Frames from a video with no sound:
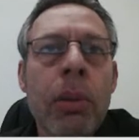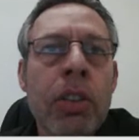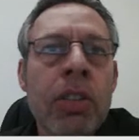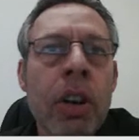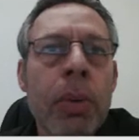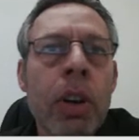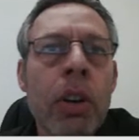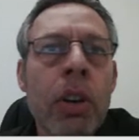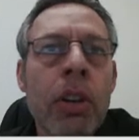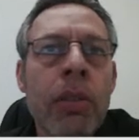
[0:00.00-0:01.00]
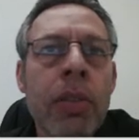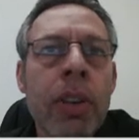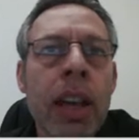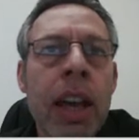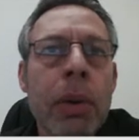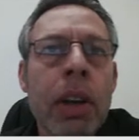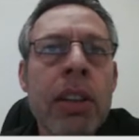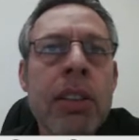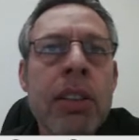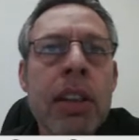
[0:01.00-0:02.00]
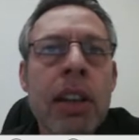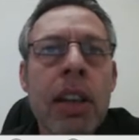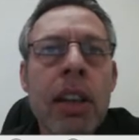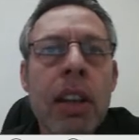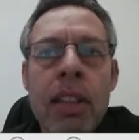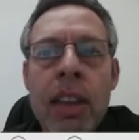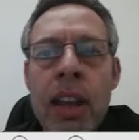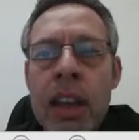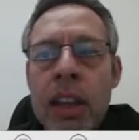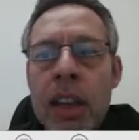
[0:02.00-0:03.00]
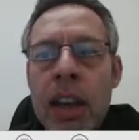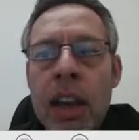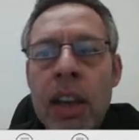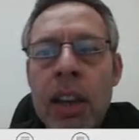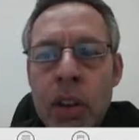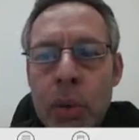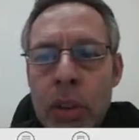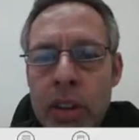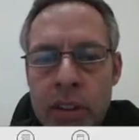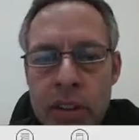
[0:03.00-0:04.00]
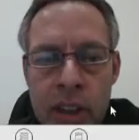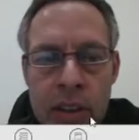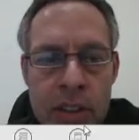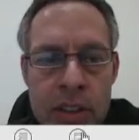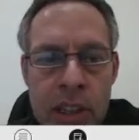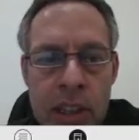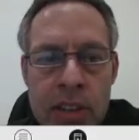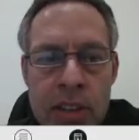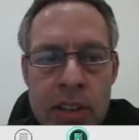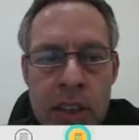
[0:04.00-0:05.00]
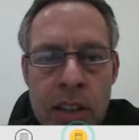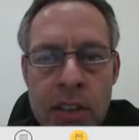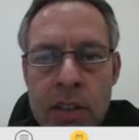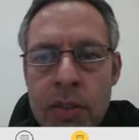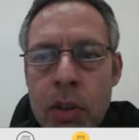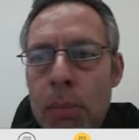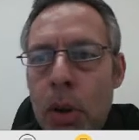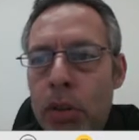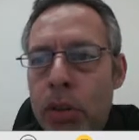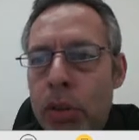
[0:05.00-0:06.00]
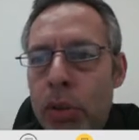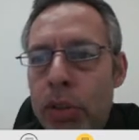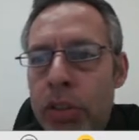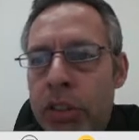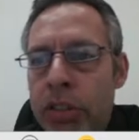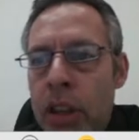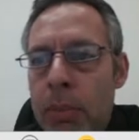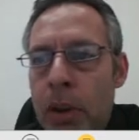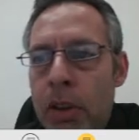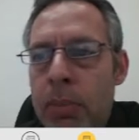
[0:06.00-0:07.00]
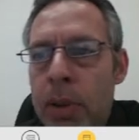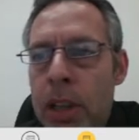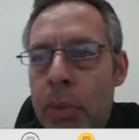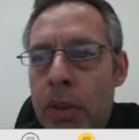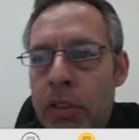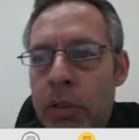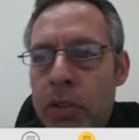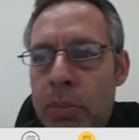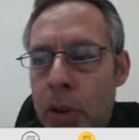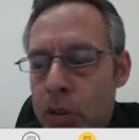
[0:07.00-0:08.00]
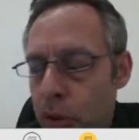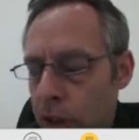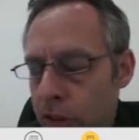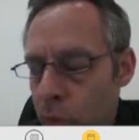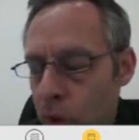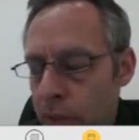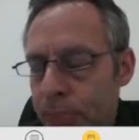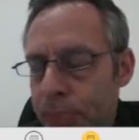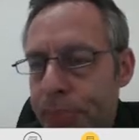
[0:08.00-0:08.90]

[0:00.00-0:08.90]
up the top on Fill Cabinets, then I know that if I select to view my modules, you'll see at the bottom here we've got switch module S1,